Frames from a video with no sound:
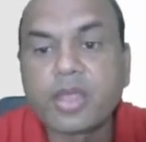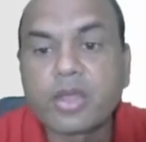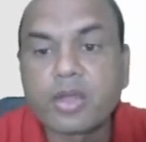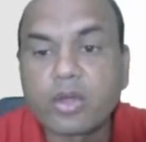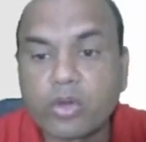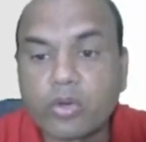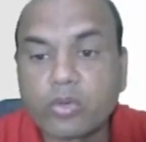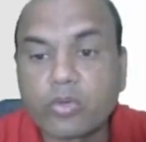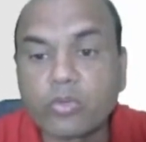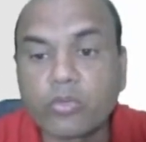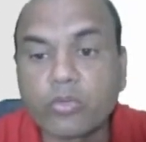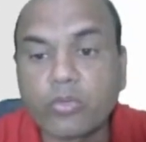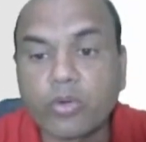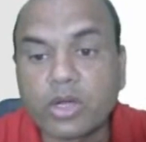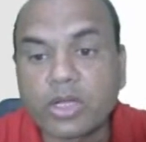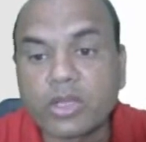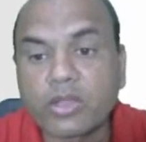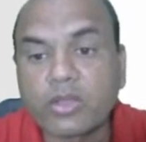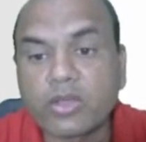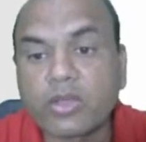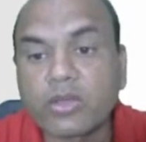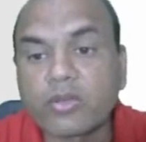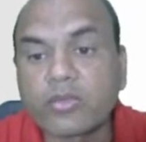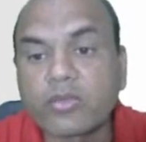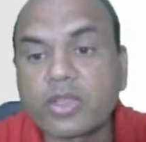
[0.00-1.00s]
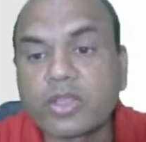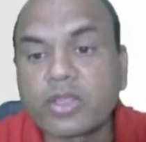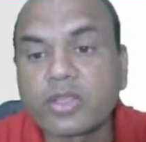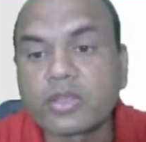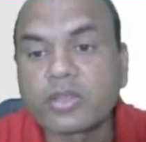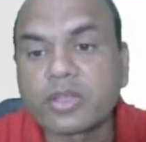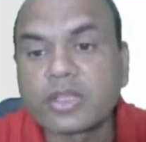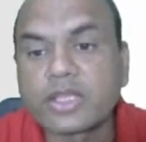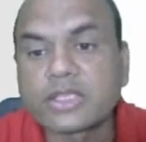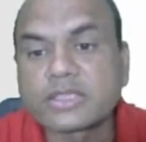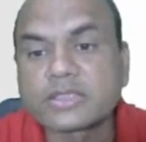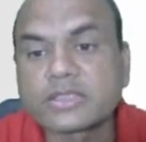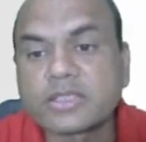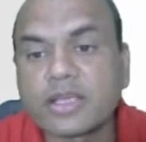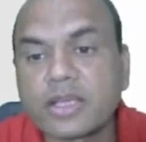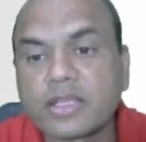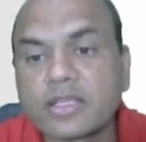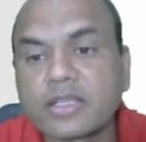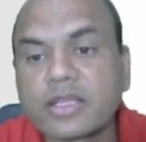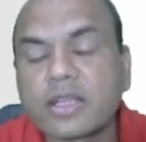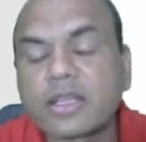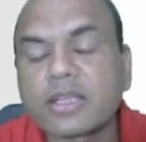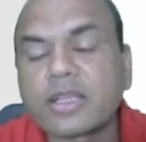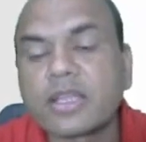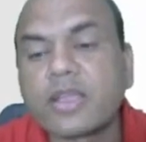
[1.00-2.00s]
True. Whatever this
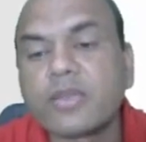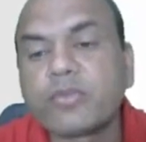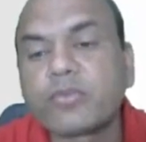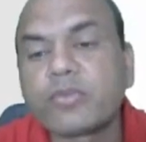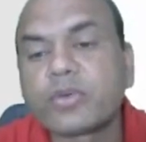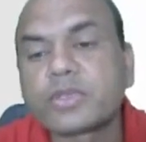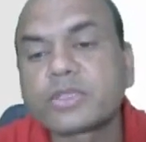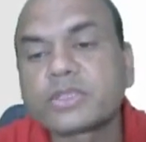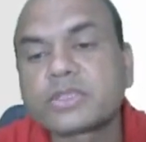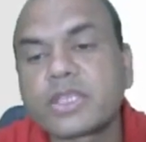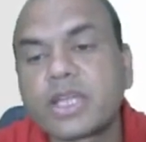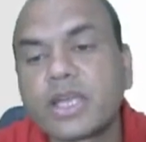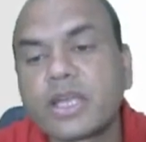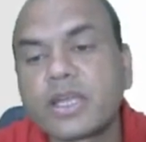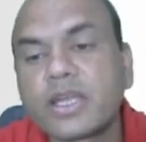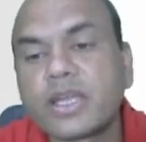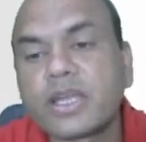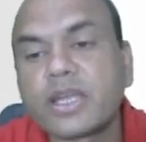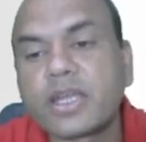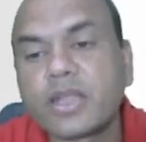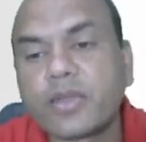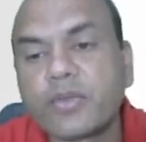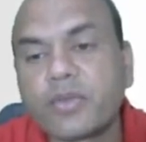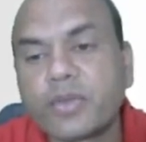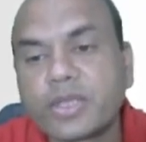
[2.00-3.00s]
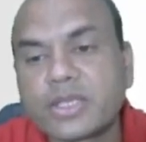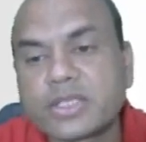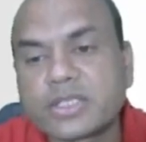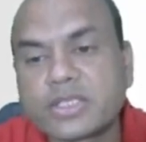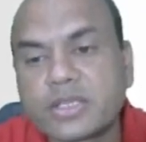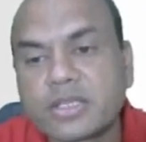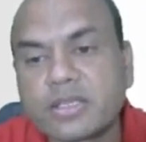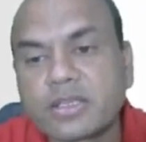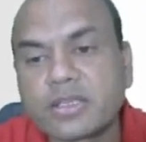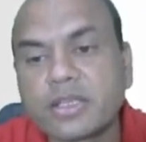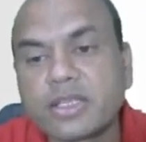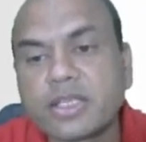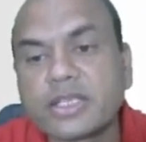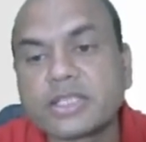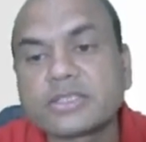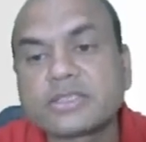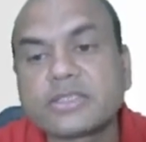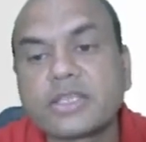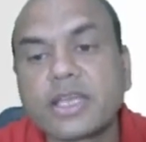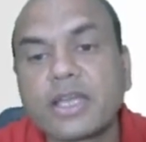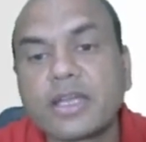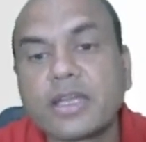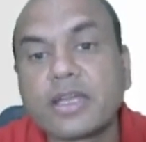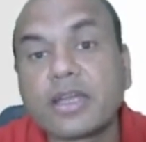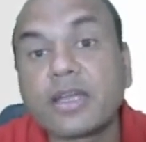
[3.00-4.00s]
other name for standard deviation is
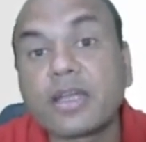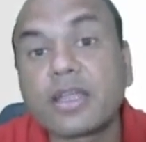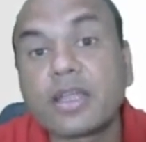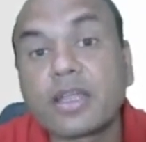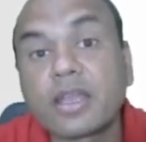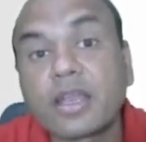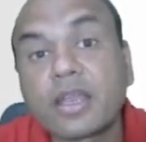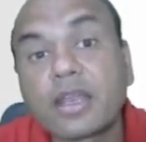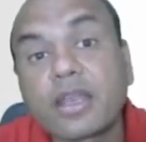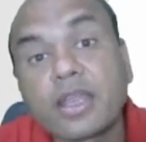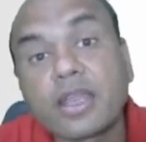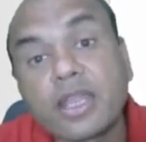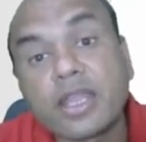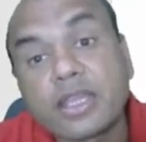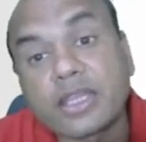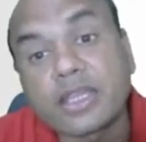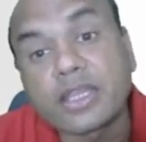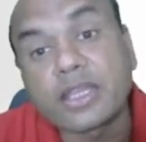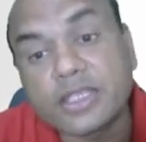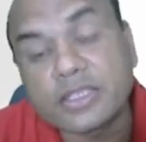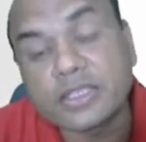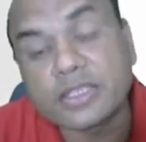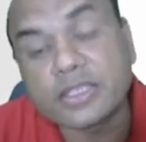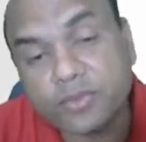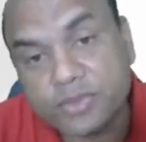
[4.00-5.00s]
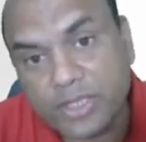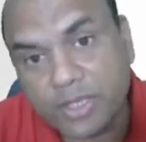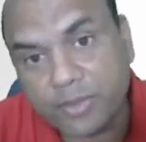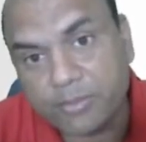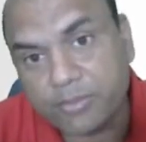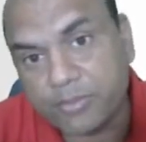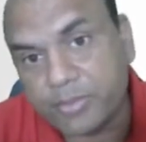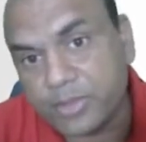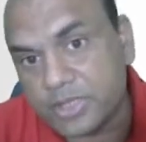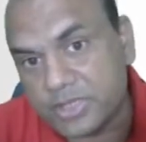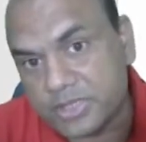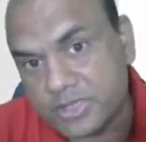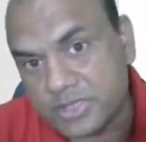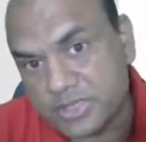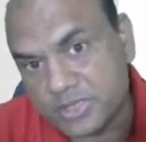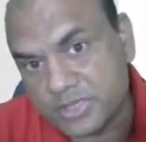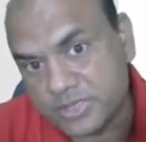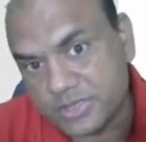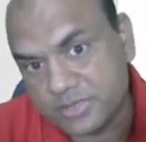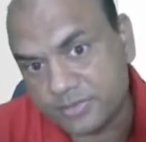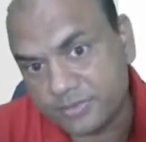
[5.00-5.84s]
standard error in case of samples.